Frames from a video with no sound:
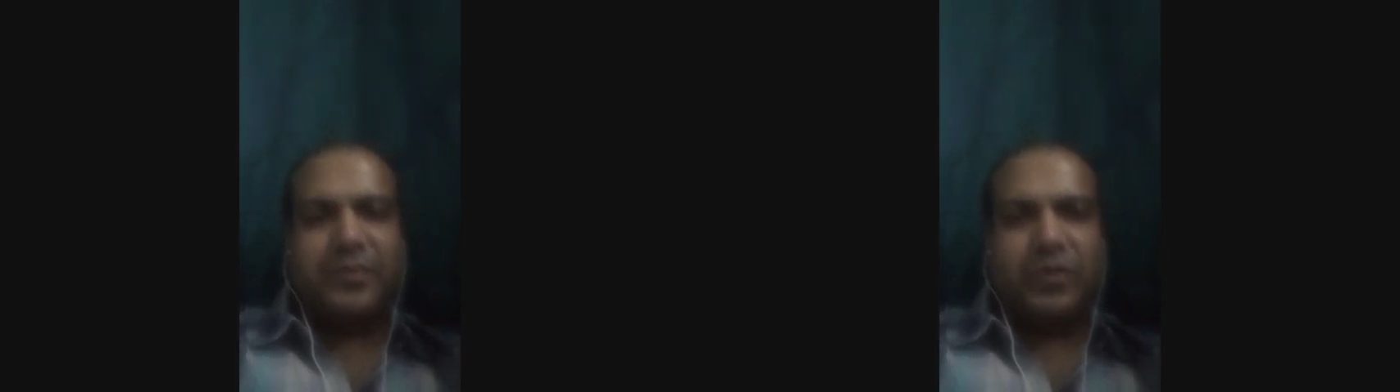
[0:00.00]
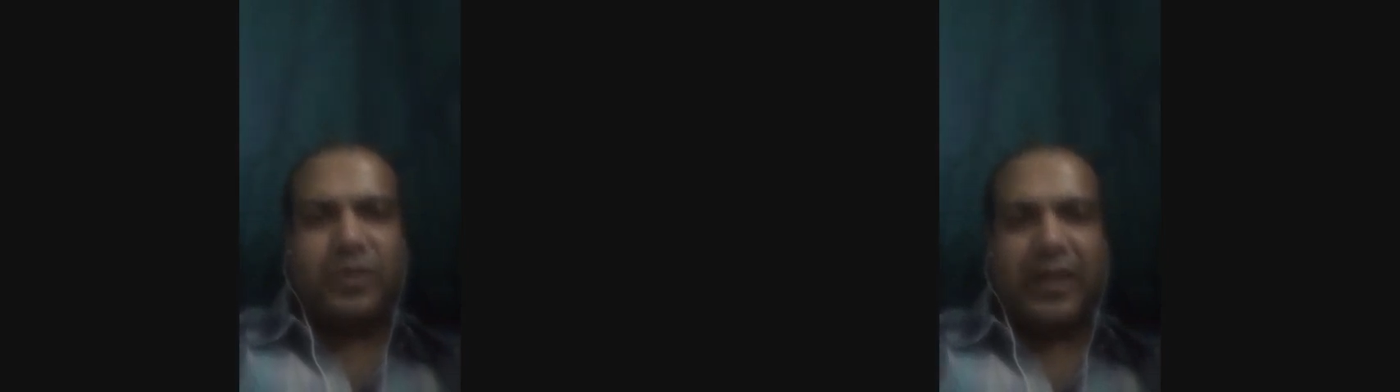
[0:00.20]

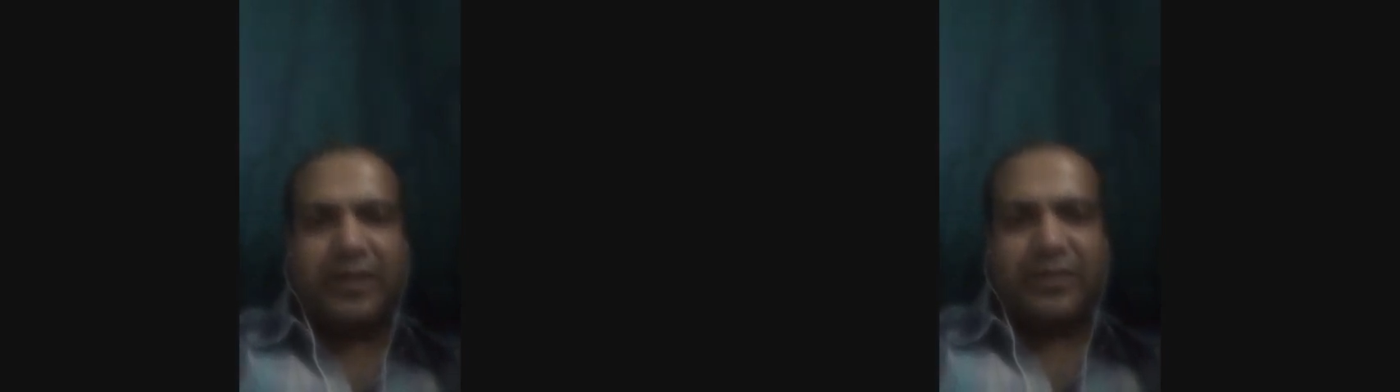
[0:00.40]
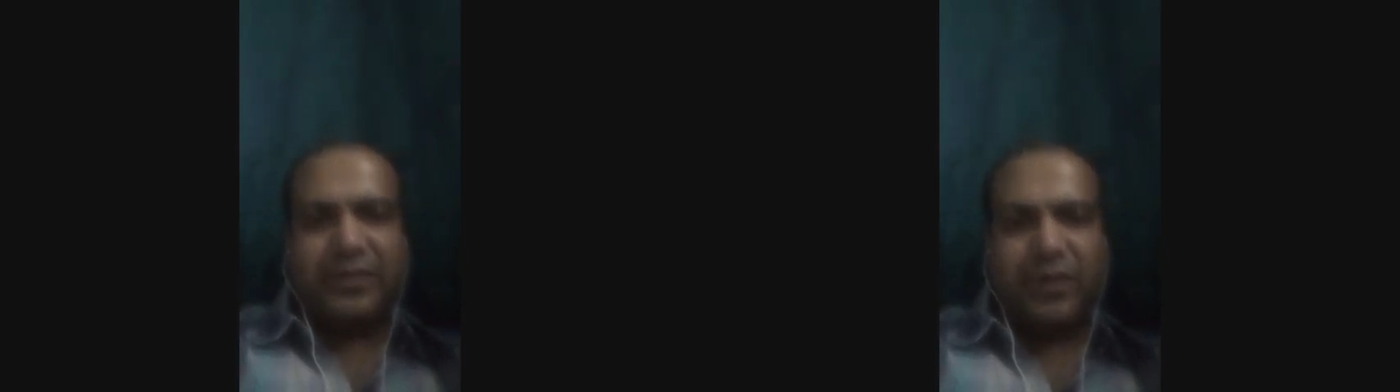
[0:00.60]
So
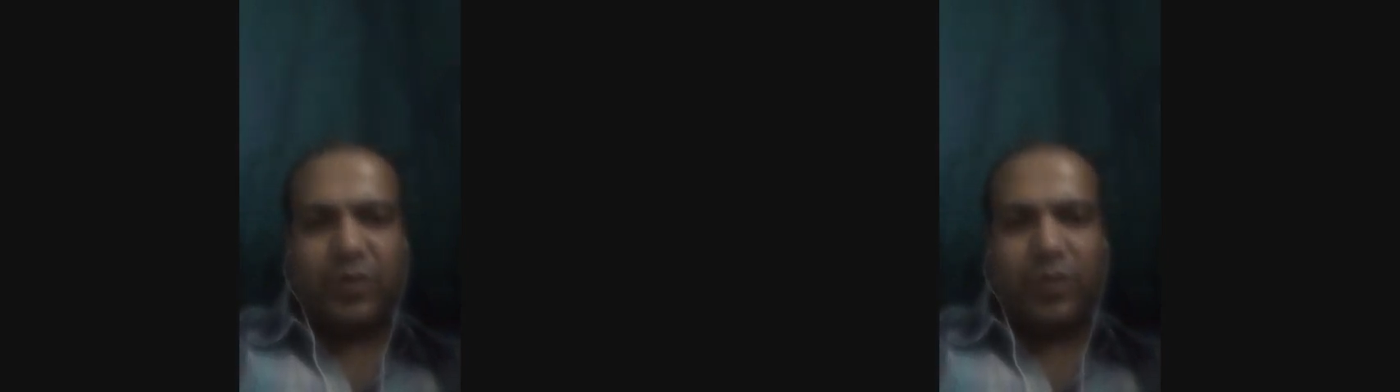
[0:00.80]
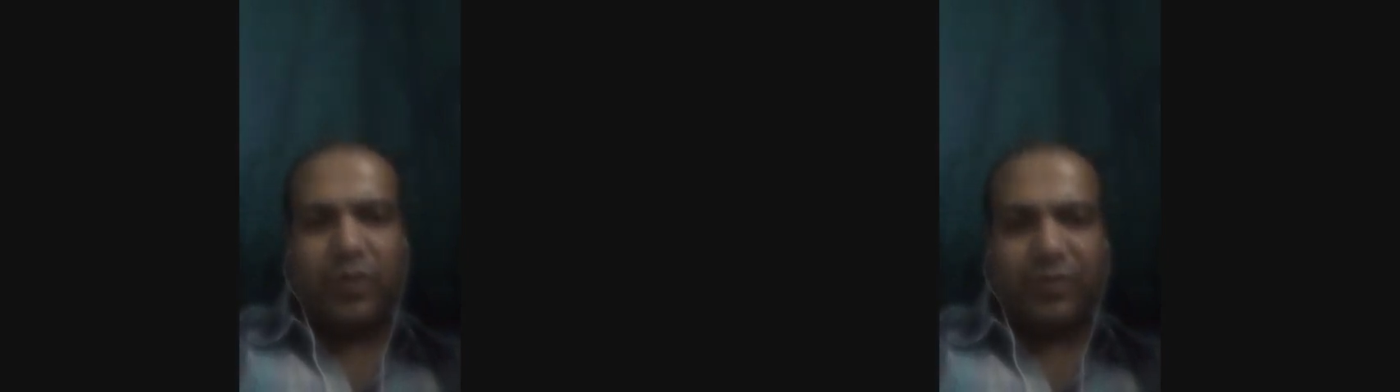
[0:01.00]
that is the
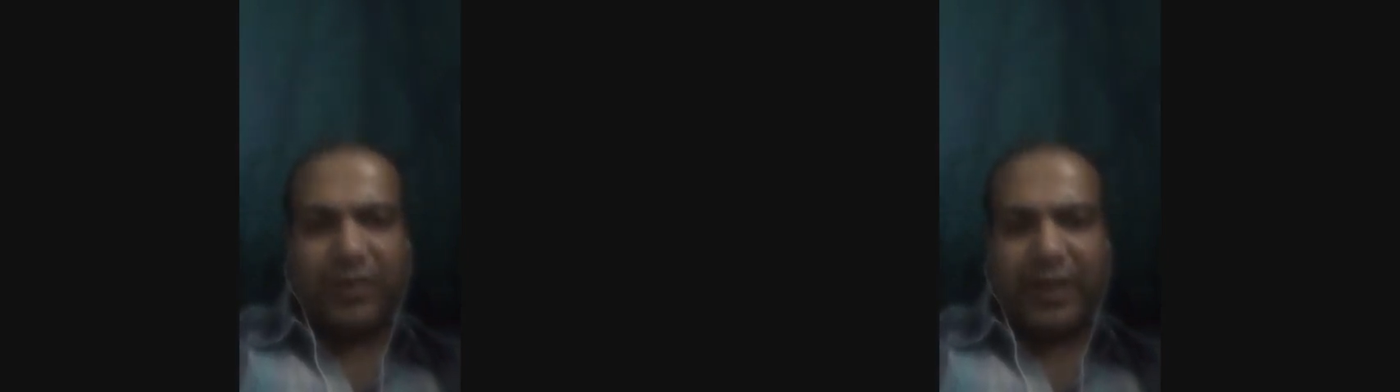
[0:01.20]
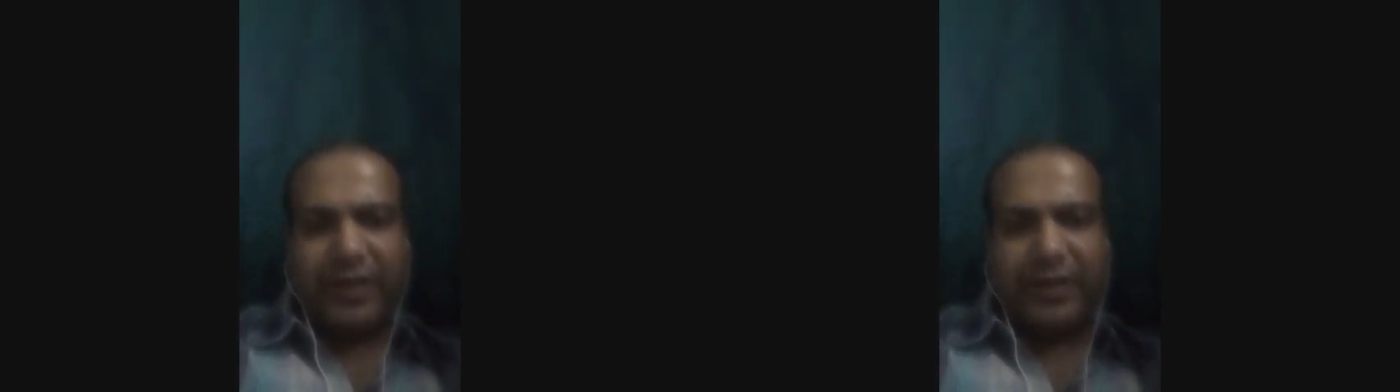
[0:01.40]
role of
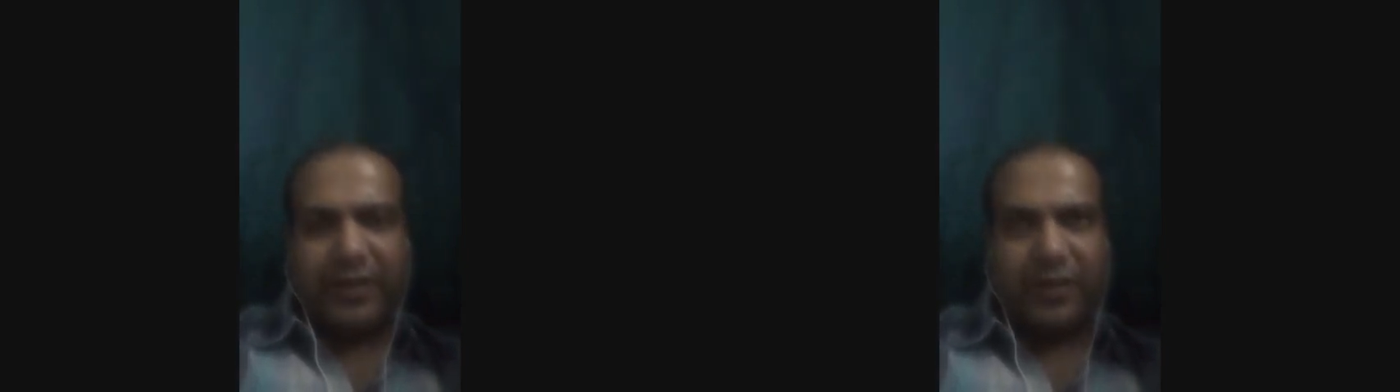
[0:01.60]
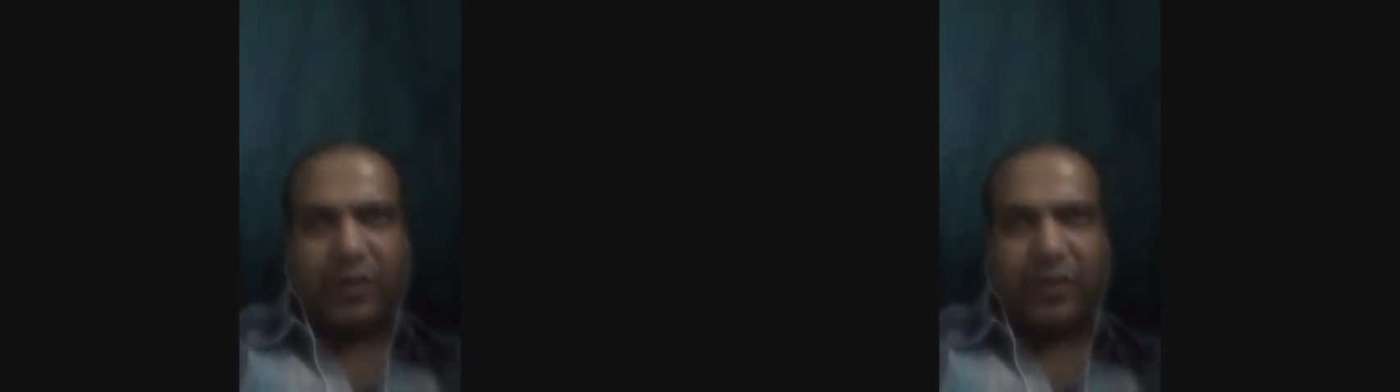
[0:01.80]
the idea.